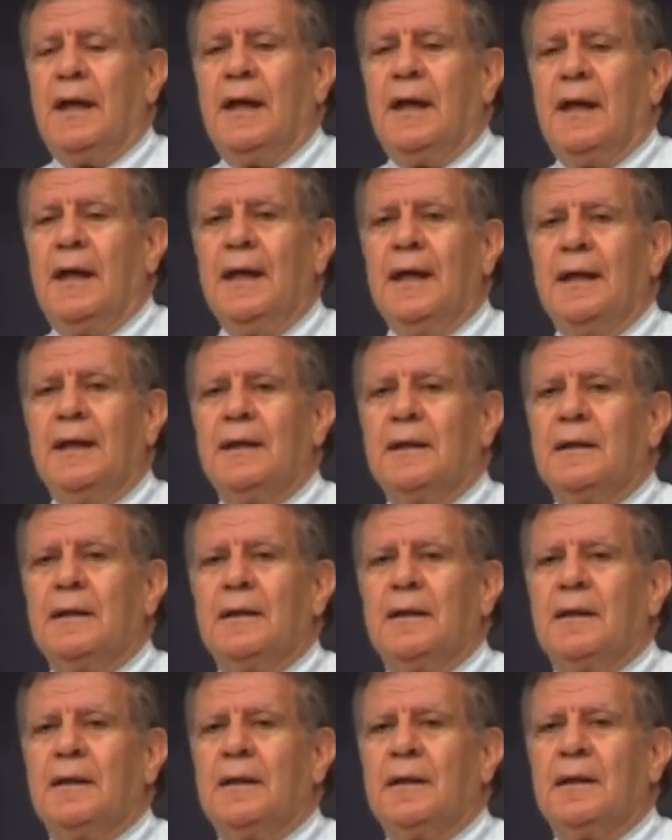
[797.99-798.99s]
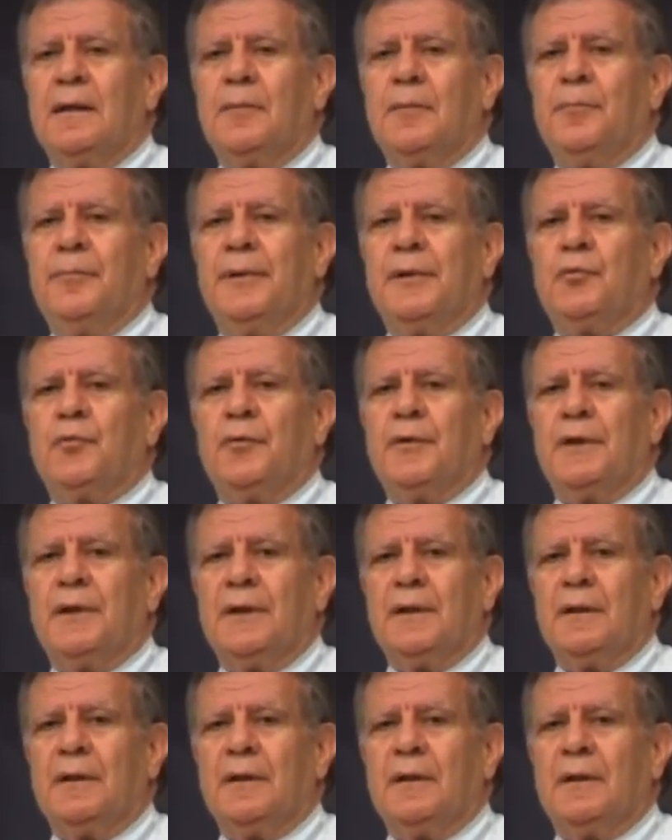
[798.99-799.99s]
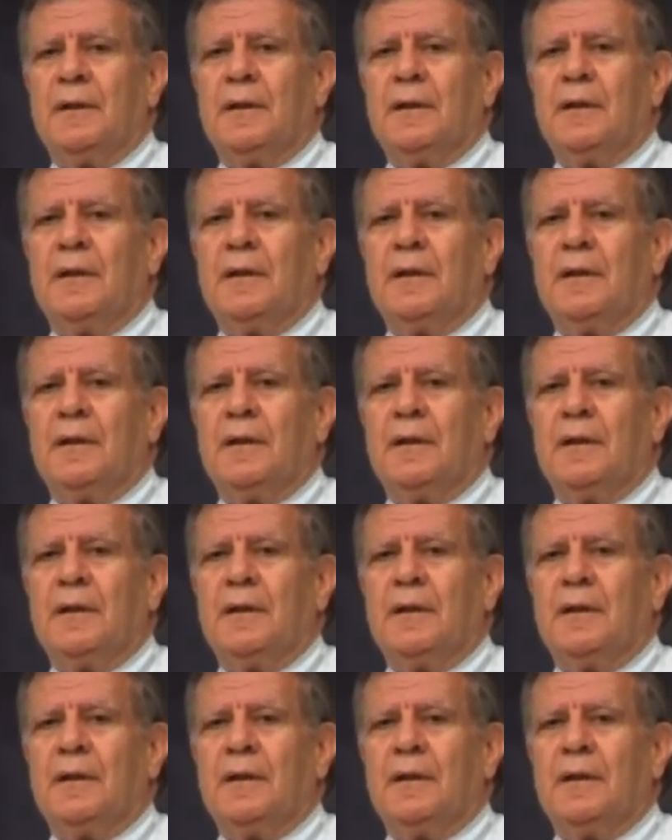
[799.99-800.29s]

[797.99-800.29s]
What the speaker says: and between